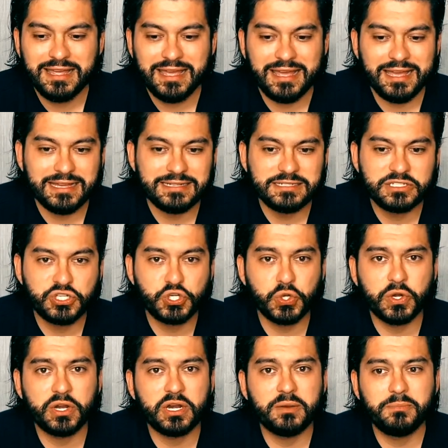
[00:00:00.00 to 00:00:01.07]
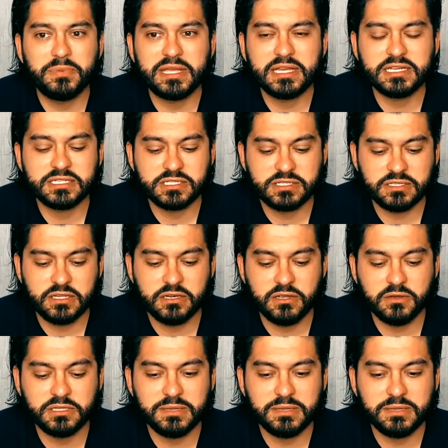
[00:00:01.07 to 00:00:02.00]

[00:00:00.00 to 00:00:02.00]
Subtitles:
and sugar because, you know,